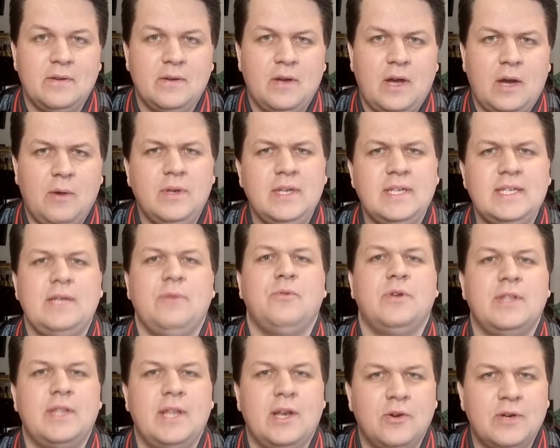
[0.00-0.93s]
want to say
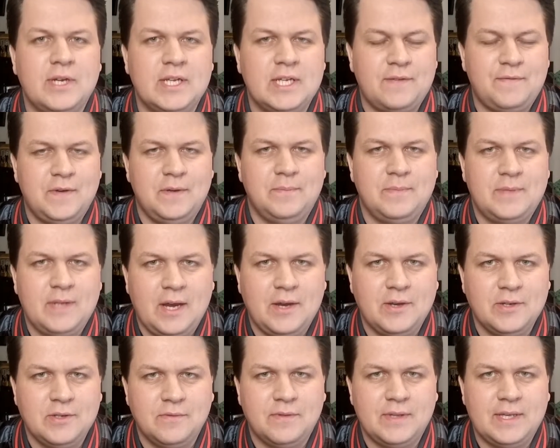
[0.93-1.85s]
one of the longest film
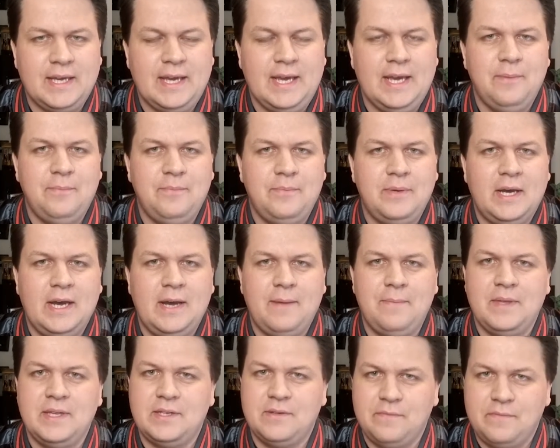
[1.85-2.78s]
titles of the year, but
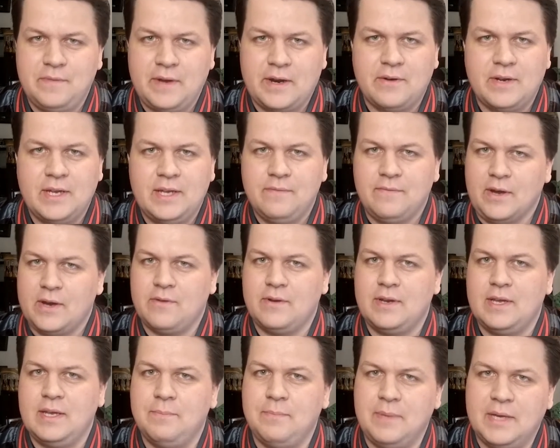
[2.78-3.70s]
there's a very,
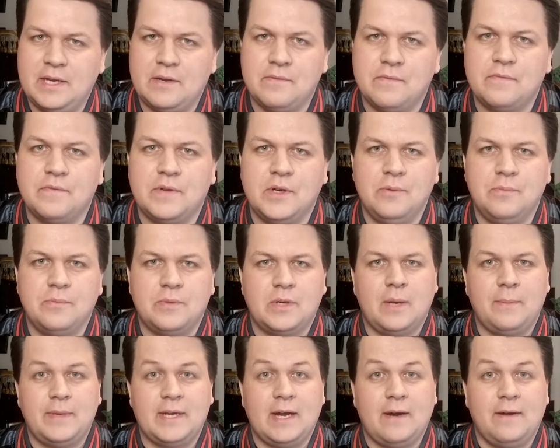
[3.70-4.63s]
very big film
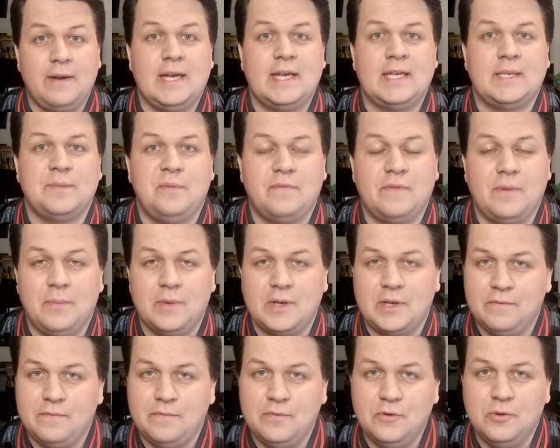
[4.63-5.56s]
coming out next month I'm
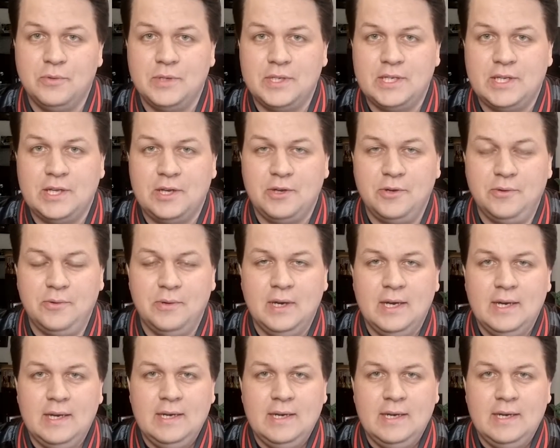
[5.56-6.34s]
looking forward to,